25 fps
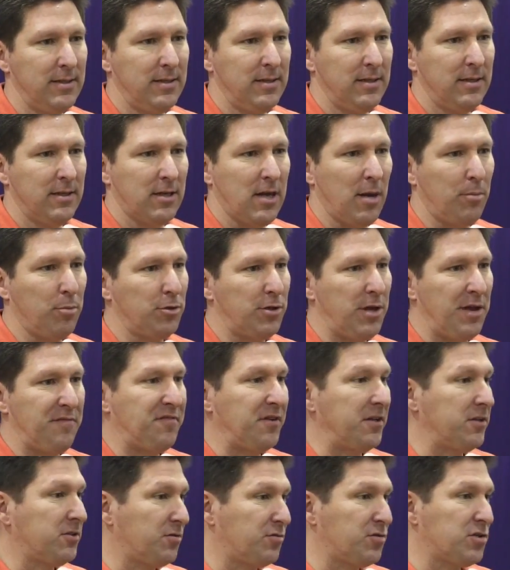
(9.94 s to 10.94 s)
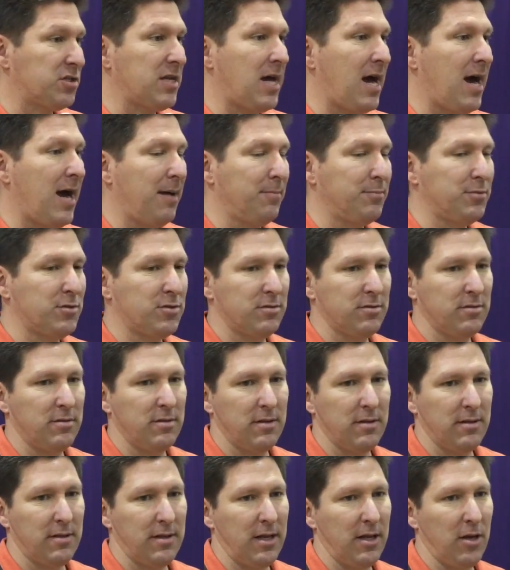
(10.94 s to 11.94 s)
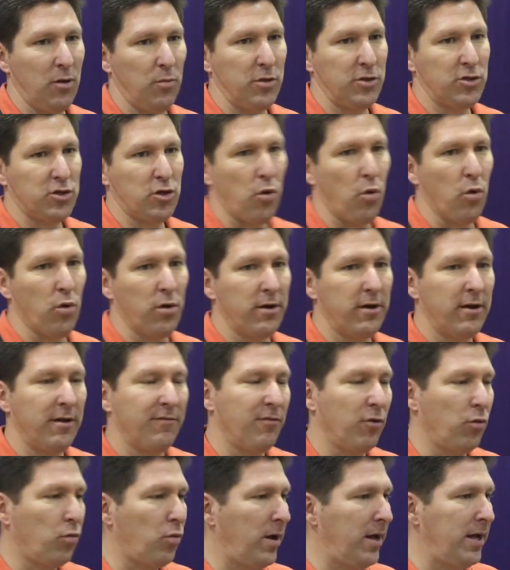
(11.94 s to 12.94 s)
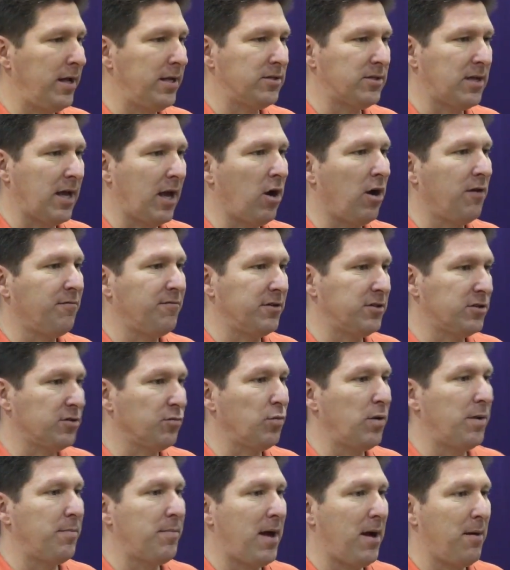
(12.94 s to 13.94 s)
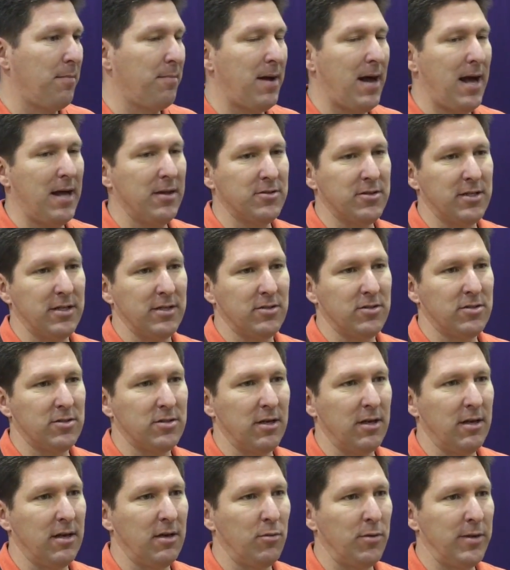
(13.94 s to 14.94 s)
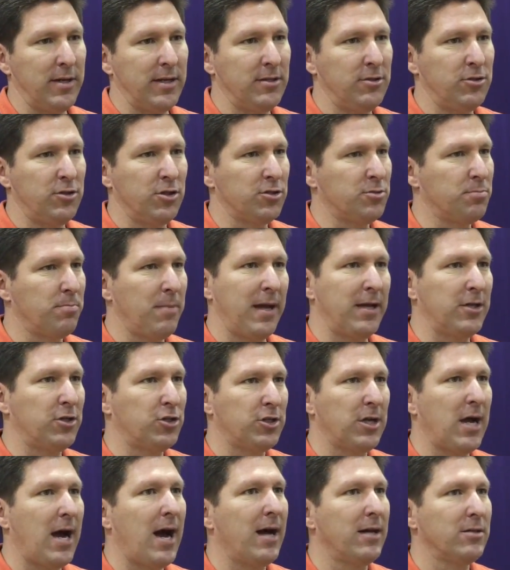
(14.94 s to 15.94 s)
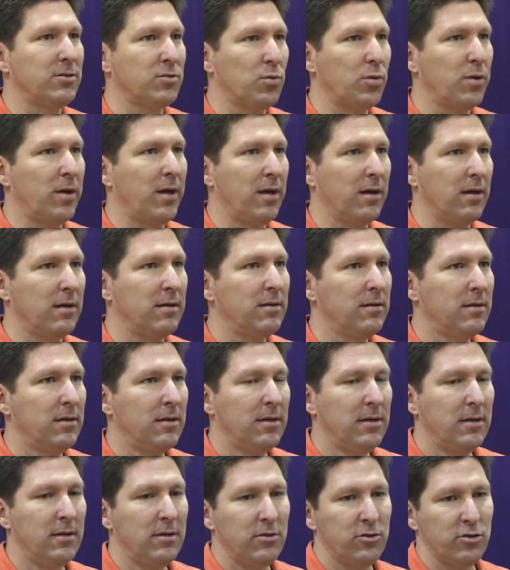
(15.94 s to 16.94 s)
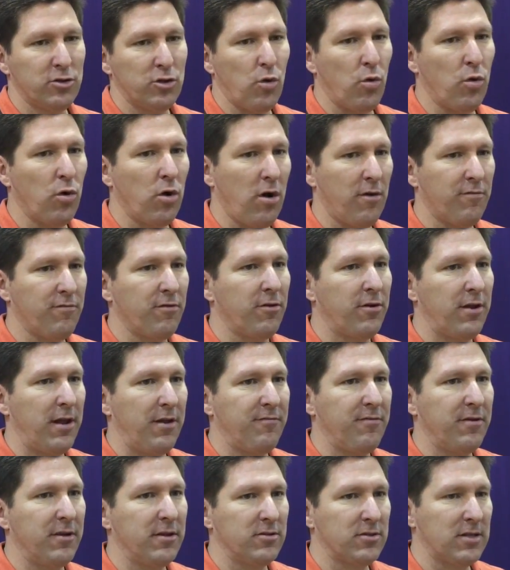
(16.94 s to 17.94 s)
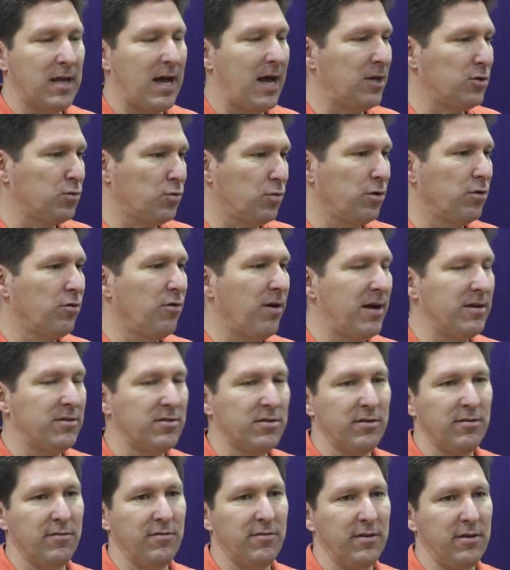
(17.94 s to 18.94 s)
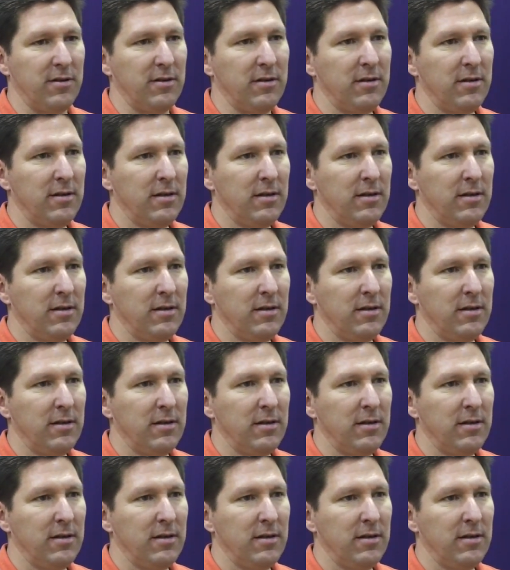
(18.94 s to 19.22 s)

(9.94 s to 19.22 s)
a couple defensive stops. You know, we scored in different ways, got offensive rebound baskets. Uh, we didn't just make shots. We uh, scored off the defense. Guys were aggressive. And,